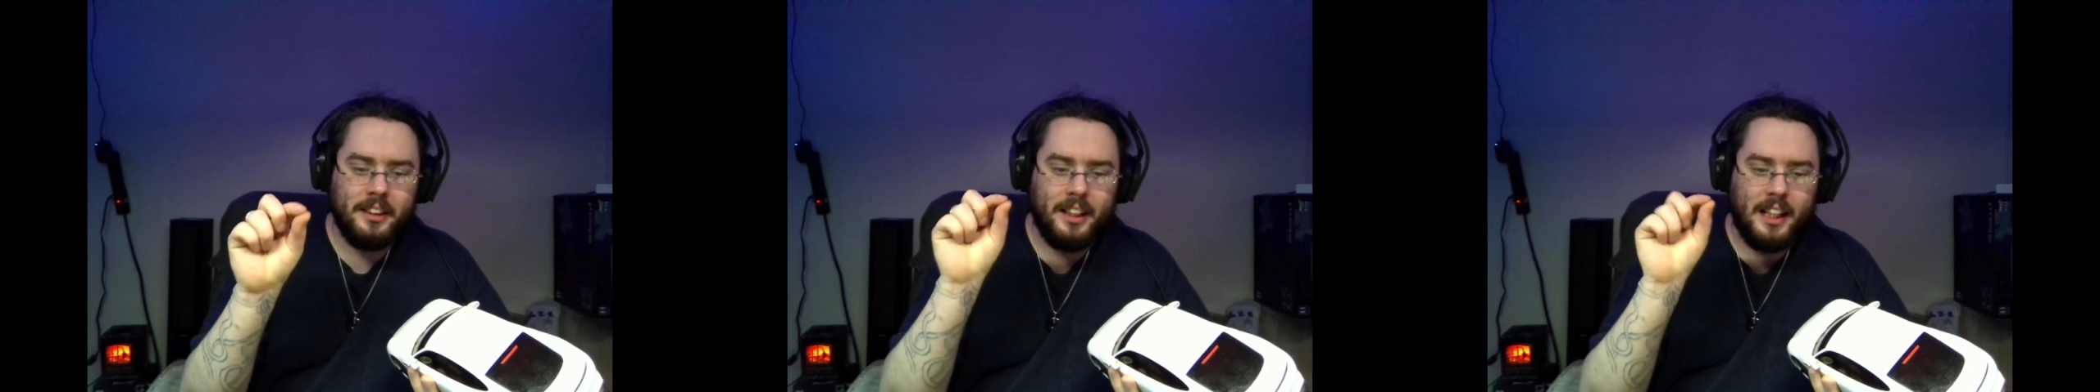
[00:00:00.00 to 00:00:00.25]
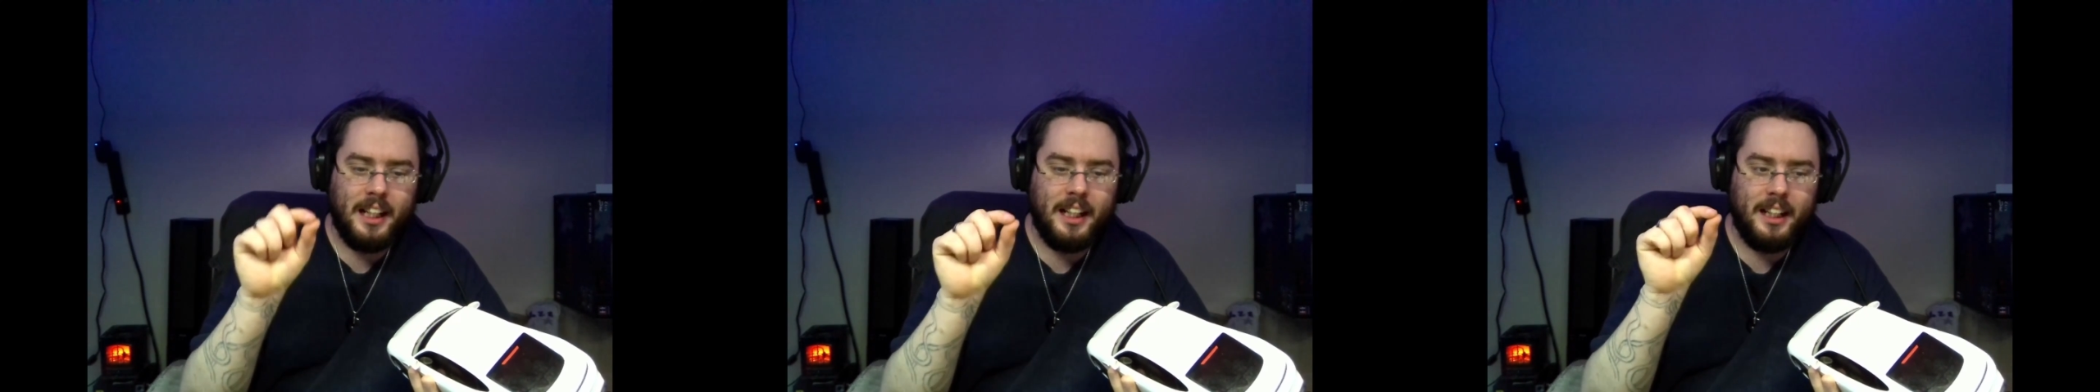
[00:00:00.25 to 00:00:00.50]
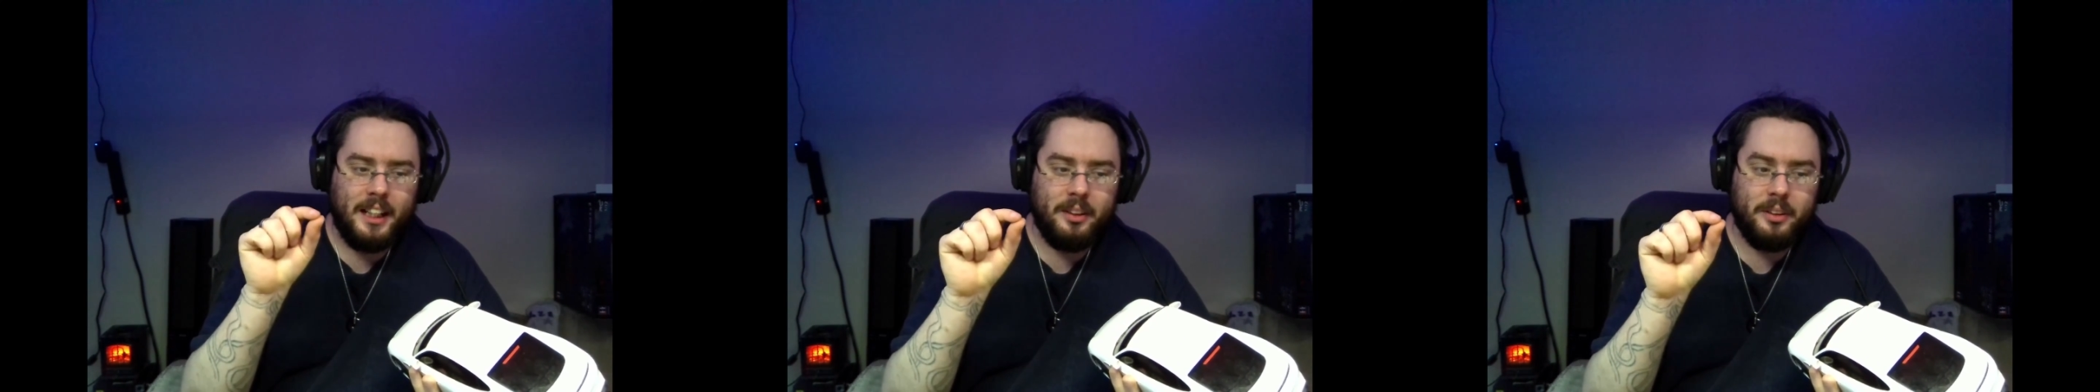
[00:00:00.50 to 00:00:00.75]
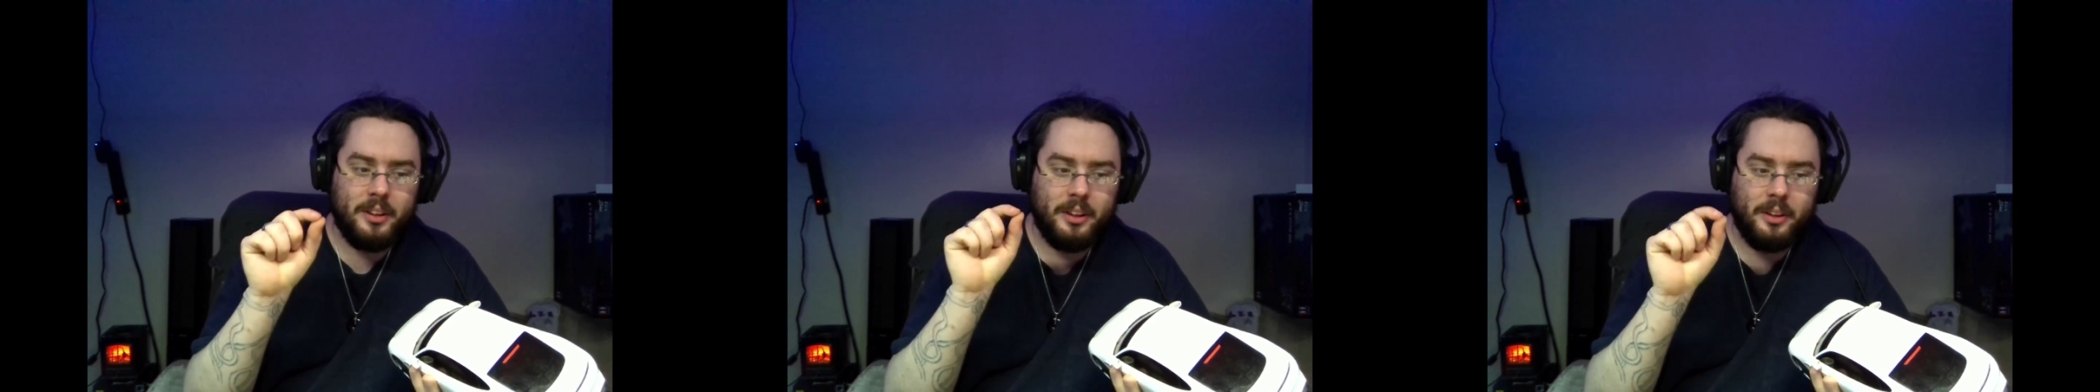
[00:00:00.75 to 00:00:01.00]
And
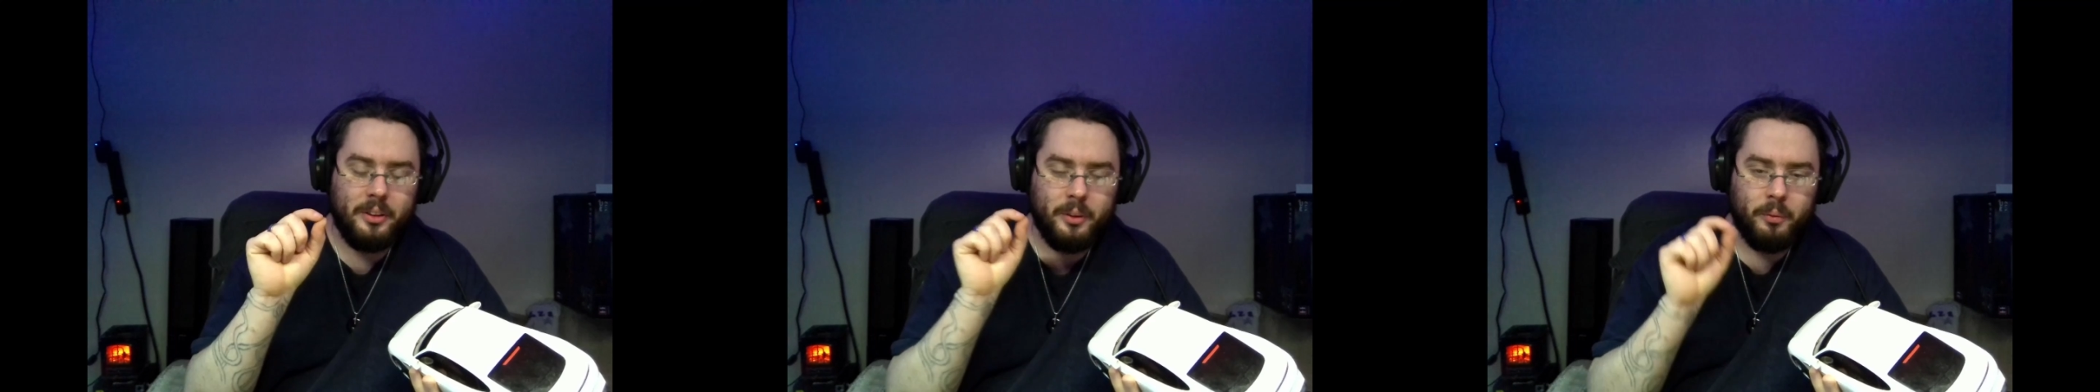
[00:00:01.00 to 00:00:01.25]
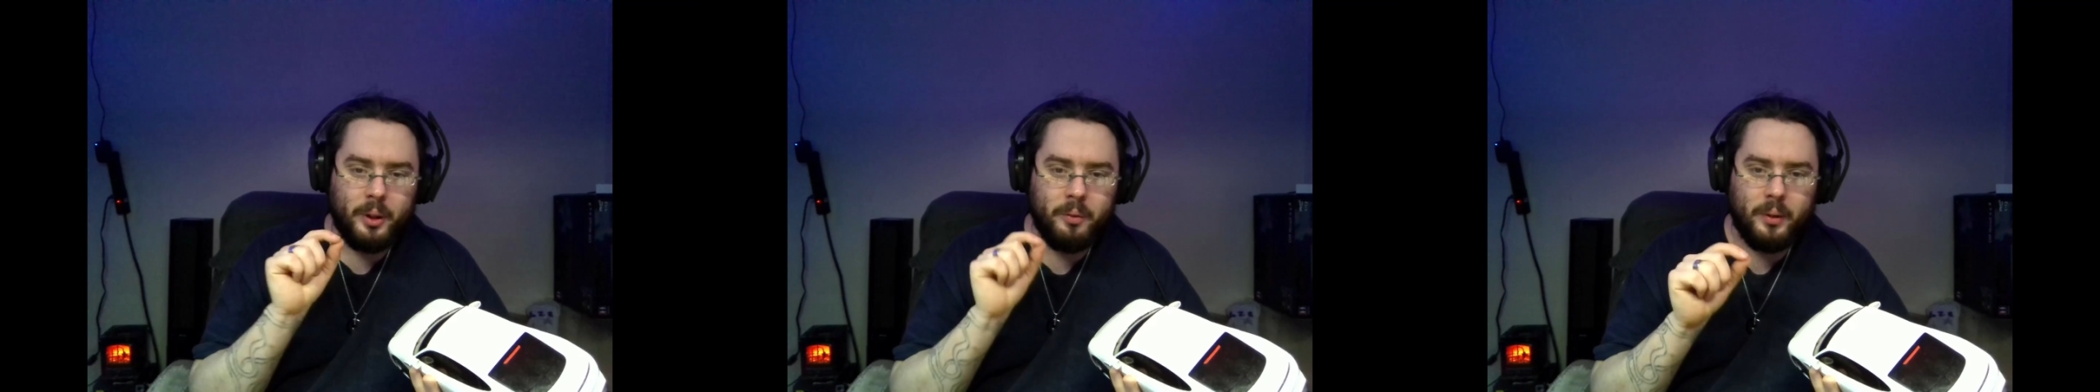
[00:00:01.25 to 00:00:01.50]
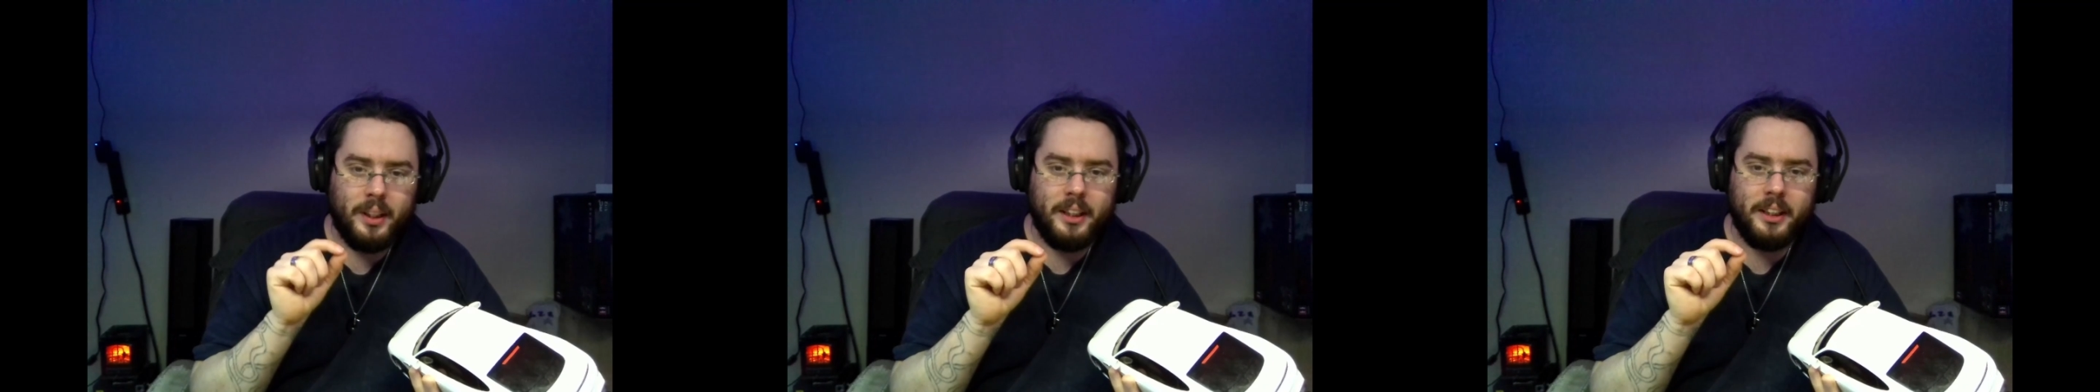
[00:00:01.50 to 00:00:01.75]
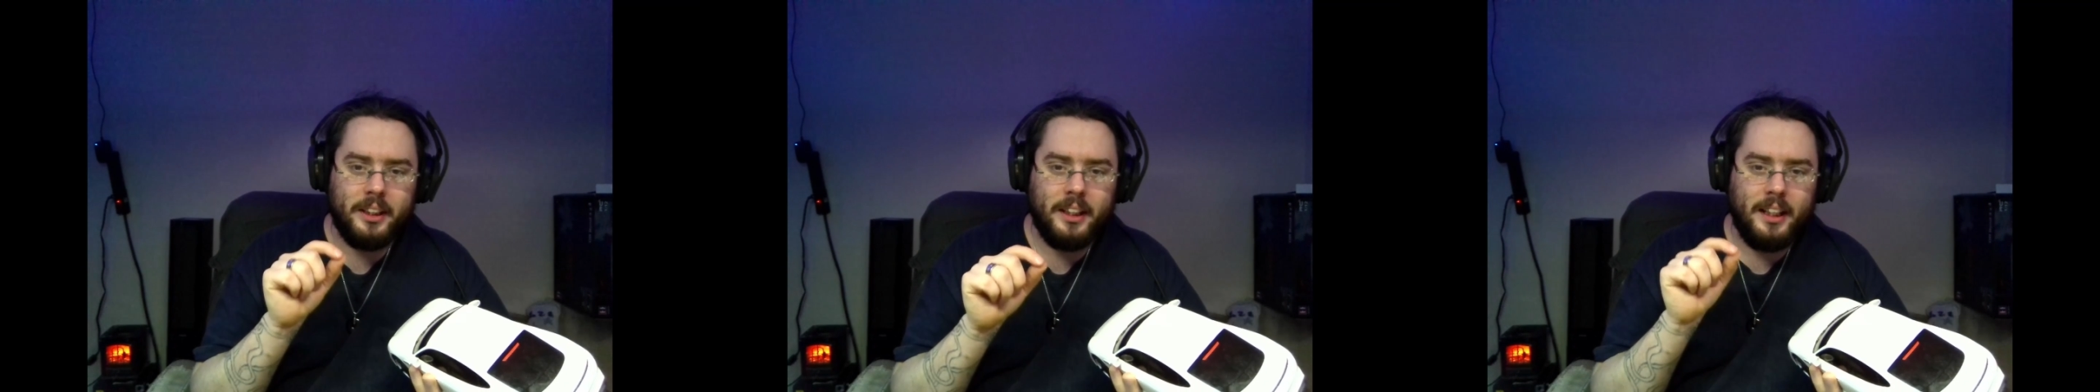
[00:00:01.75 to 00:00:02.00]
the one
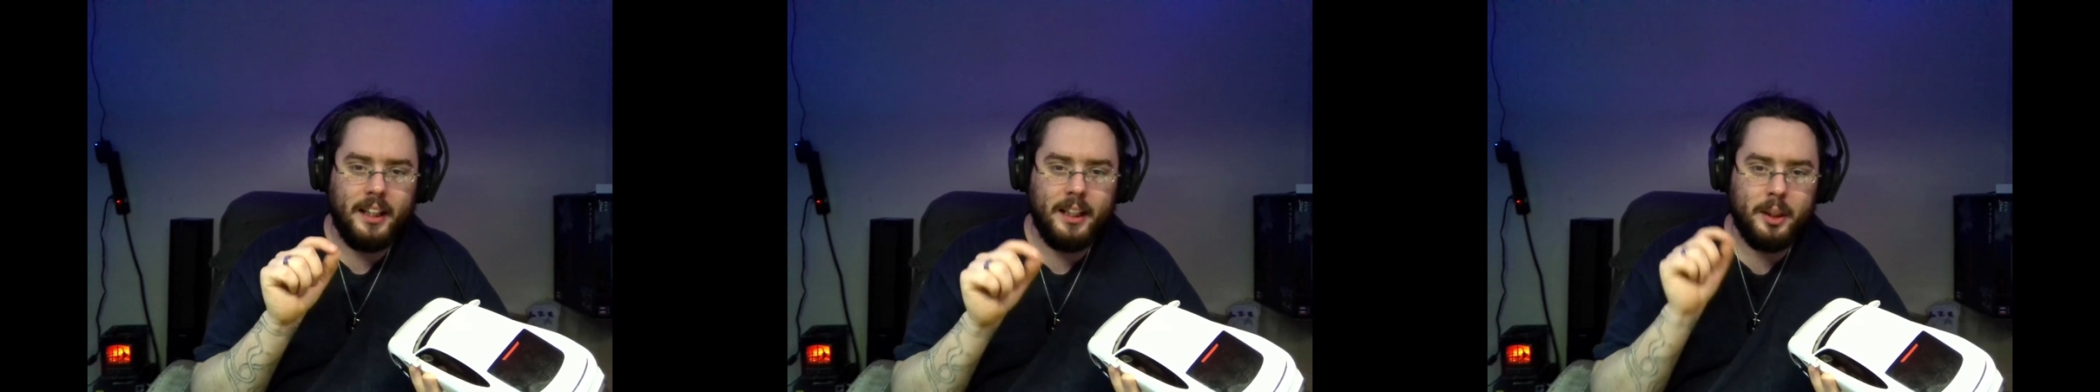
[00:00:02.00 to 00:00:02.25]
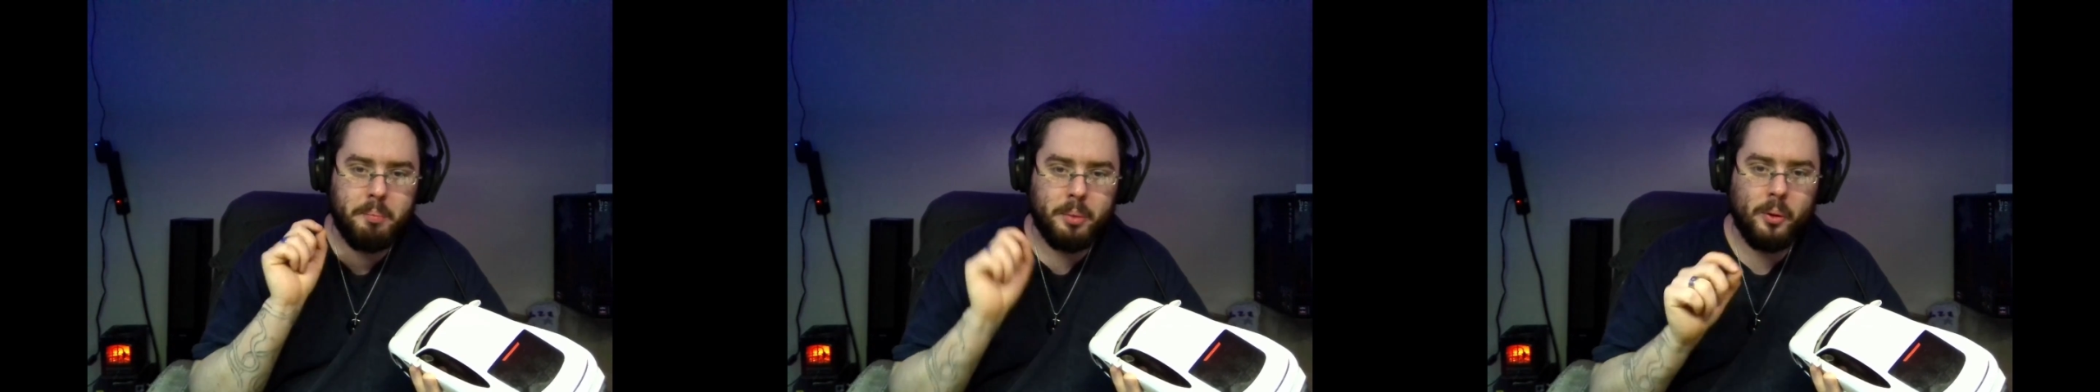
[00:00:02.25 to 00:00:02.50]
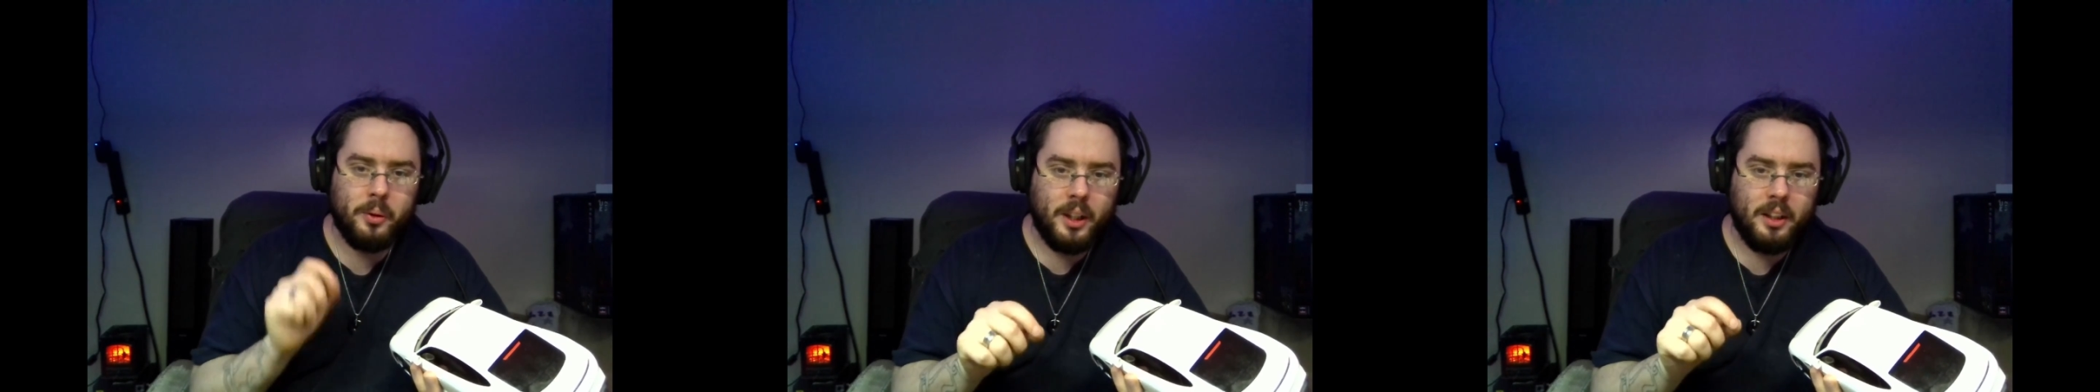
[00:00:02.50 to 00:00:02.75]
wire, and it broke off.